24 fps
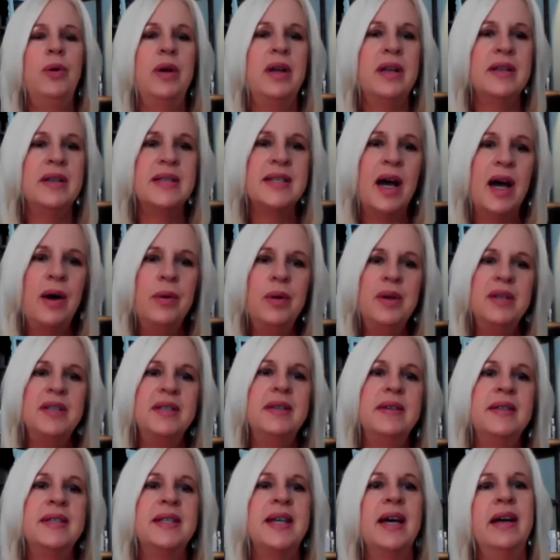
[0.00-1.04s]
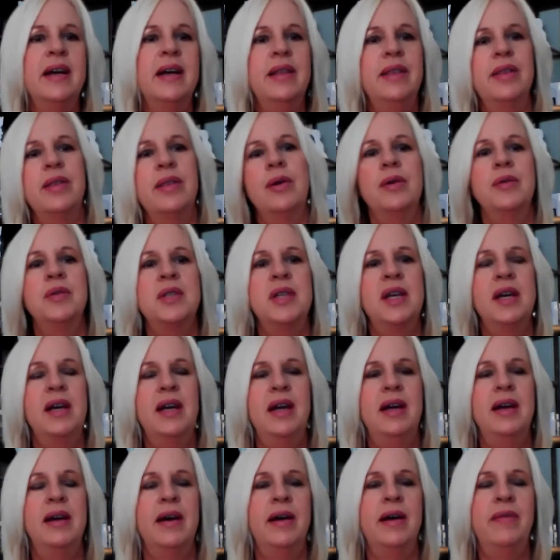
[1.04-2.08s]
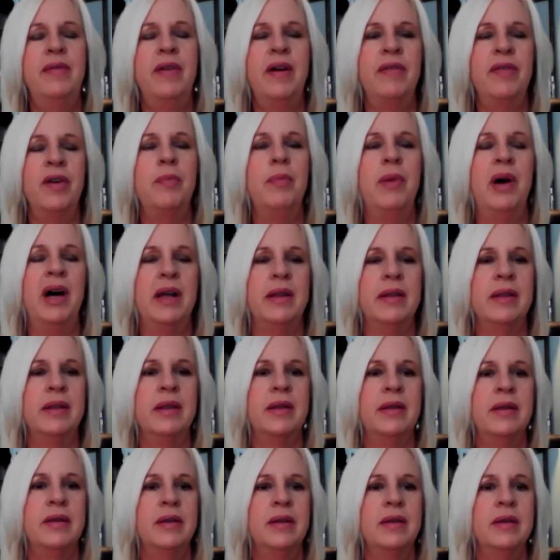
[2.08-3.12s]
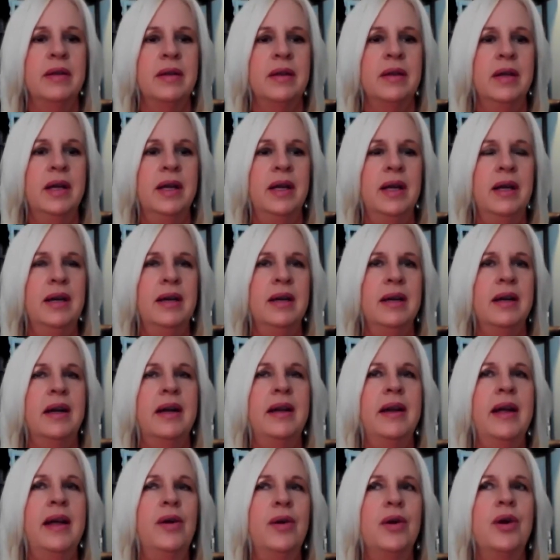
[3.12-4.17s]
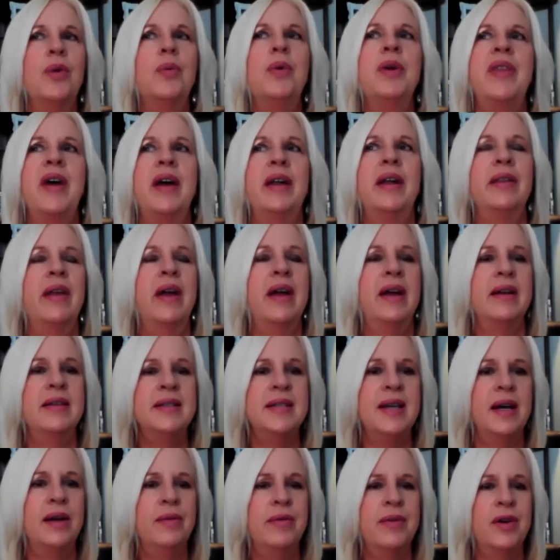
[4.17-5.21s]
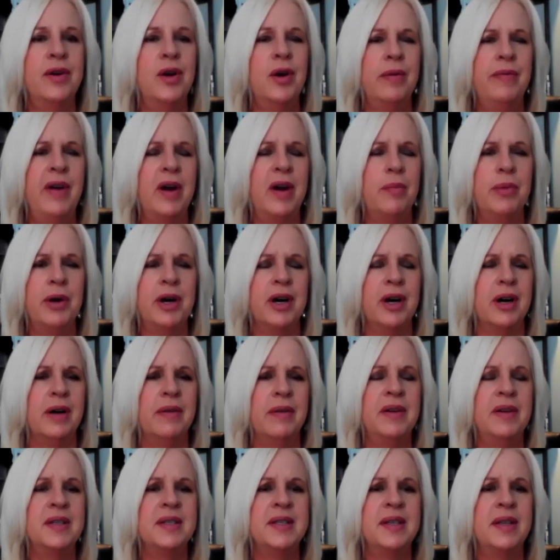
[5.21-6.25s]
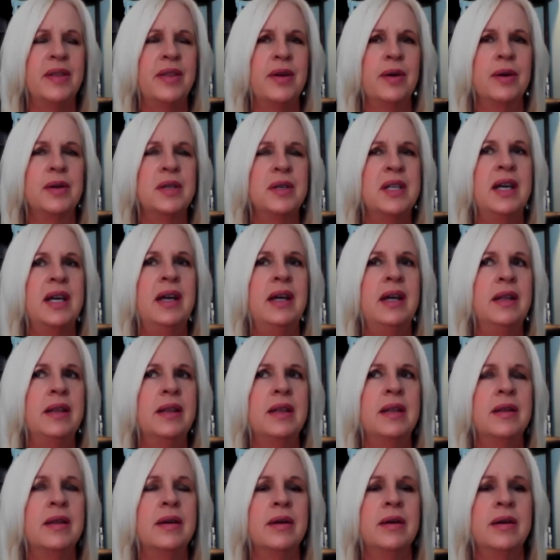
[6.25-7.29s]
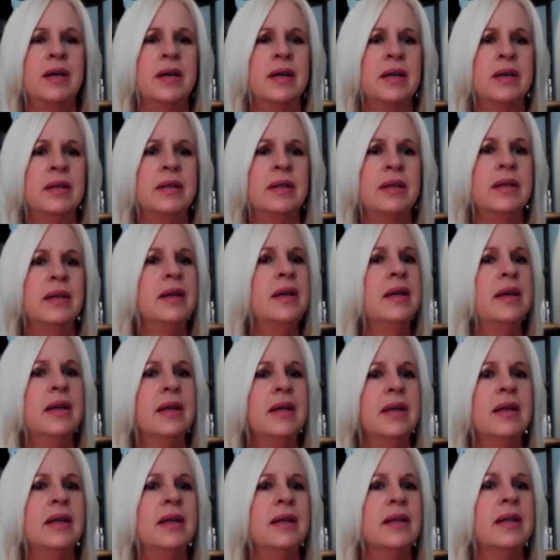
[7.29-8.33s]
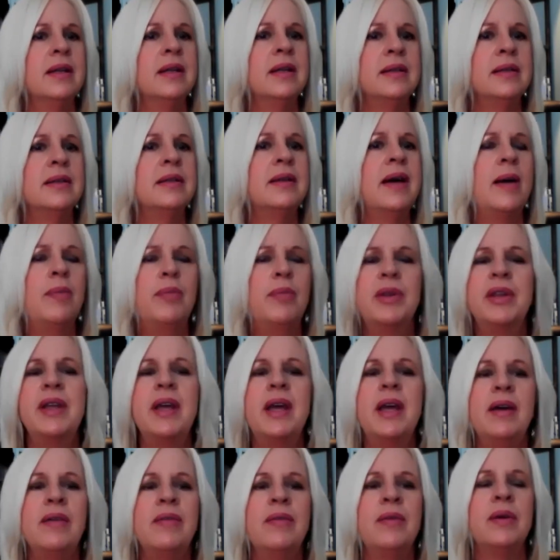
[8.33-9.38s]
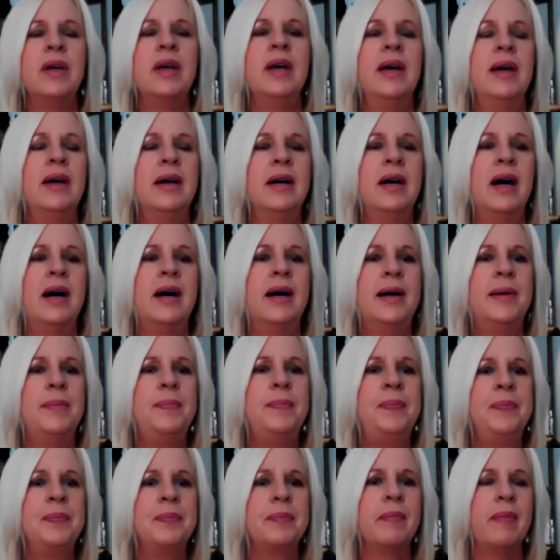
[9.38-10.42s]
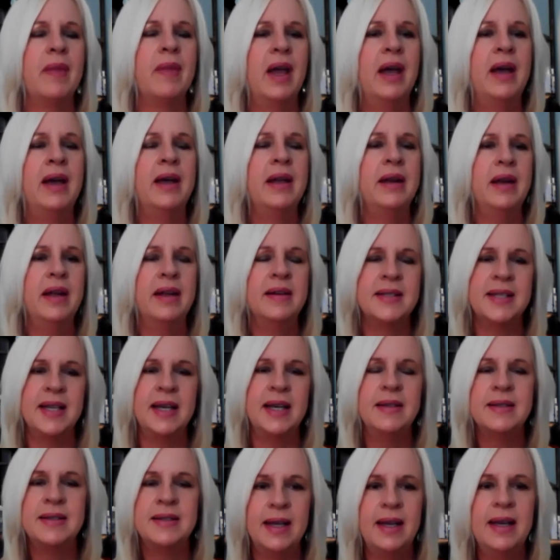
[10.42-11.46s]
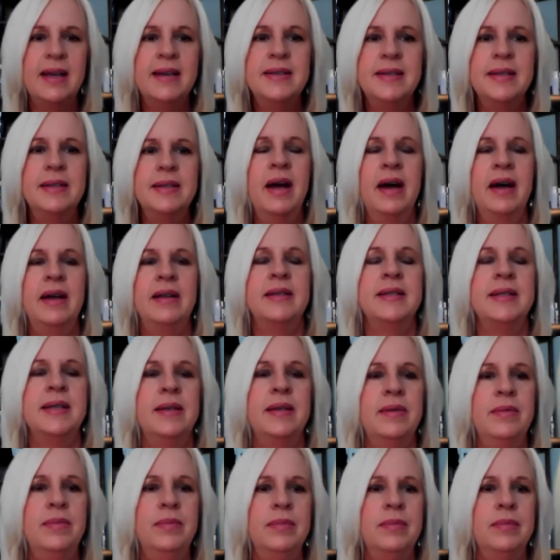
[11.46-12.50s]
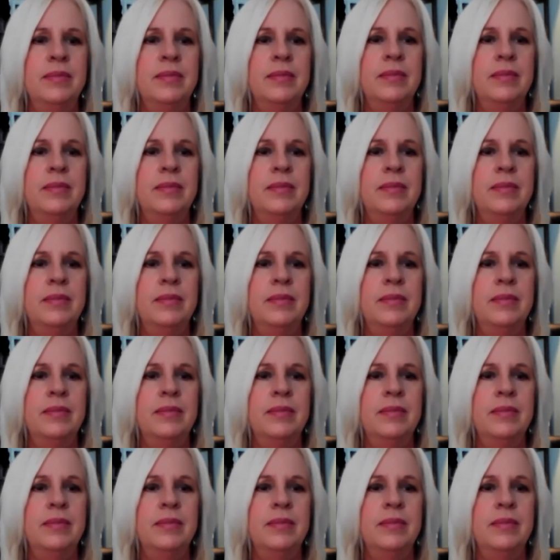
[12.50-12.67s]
it's always the second Thursday of every month. And I don't know what that lands on for November, if it's the 13th or I believe. Um, and it's at Ziggy's in Hudson.